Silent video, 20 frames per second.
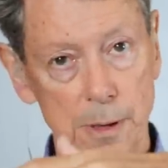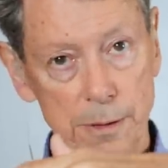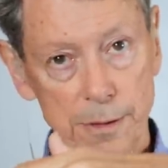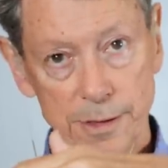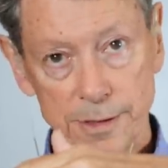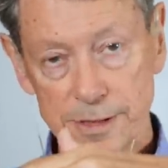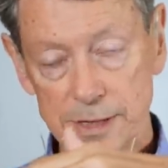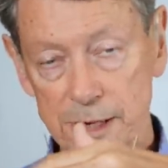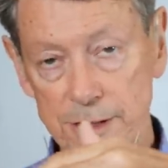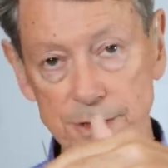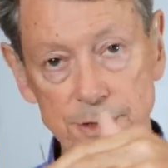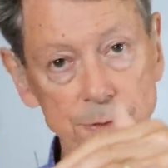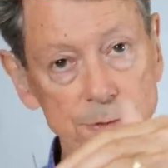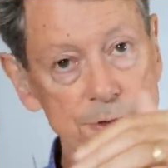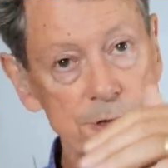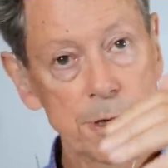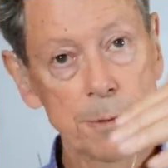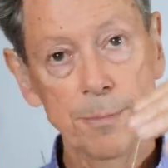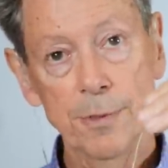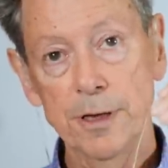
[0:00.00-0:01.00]
the sense of
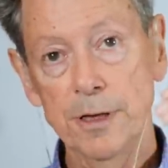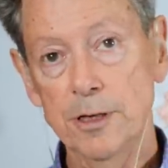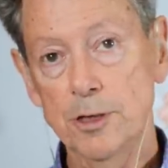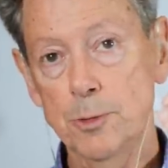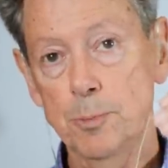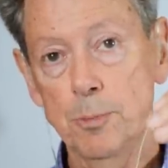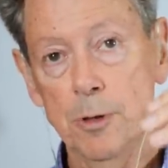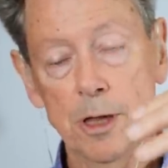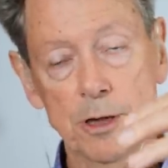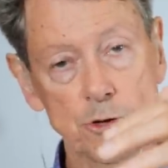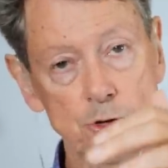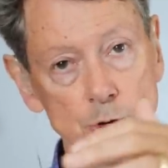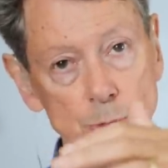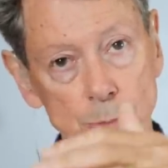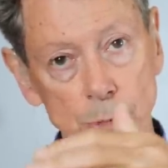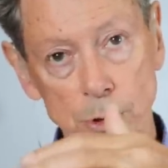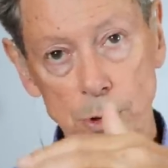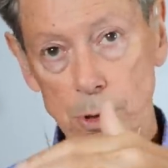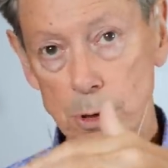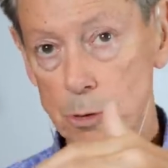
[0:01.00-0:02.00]
something as
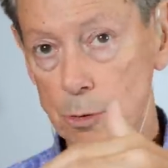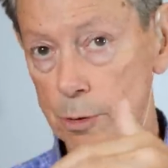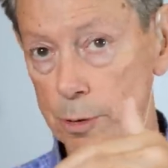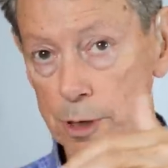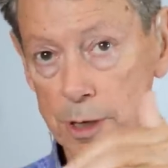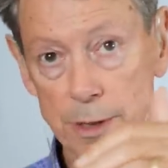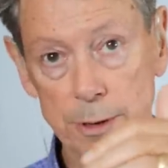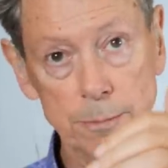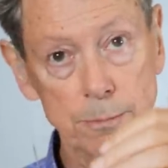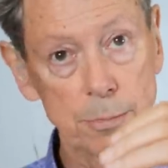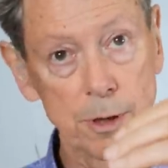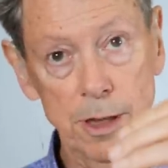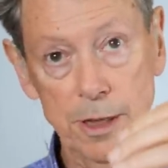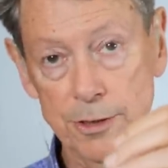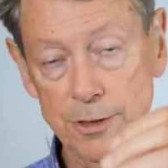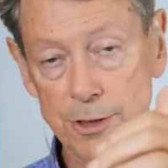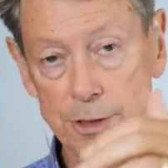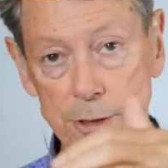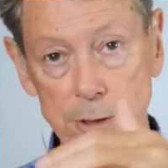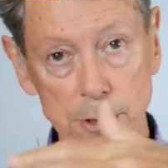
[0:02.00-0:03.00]
pleasurable or
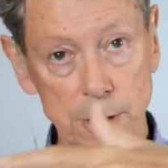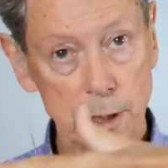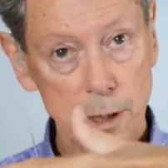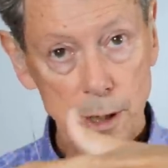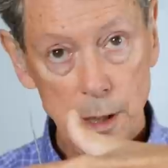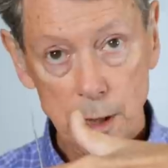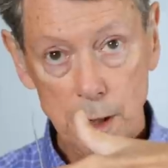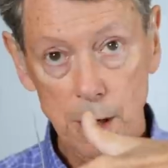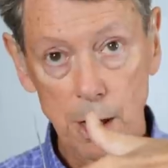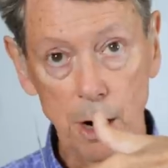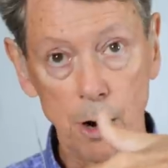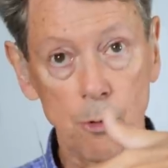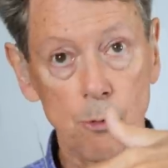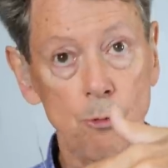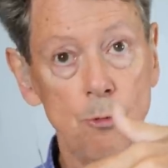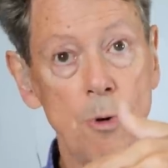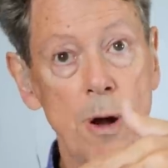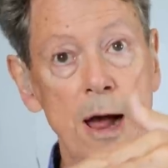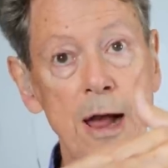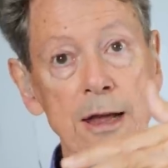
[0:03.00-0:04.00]
unpleasant
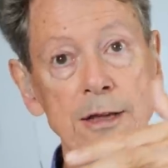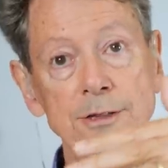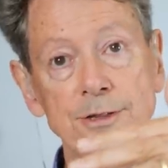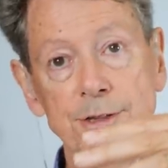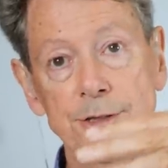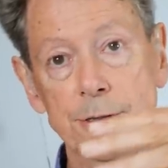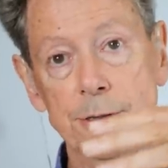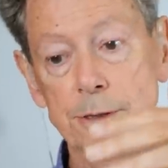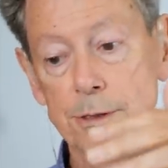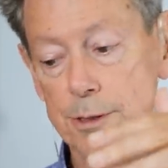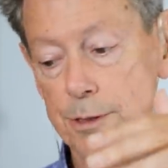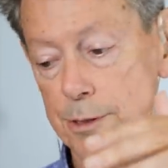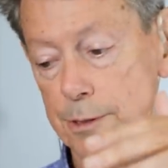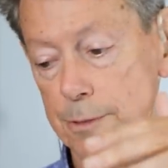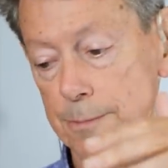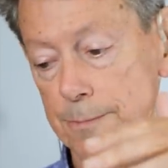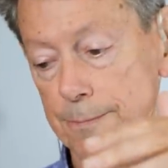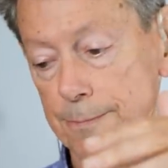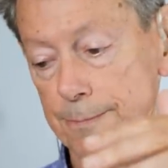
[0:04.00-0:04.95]
arises,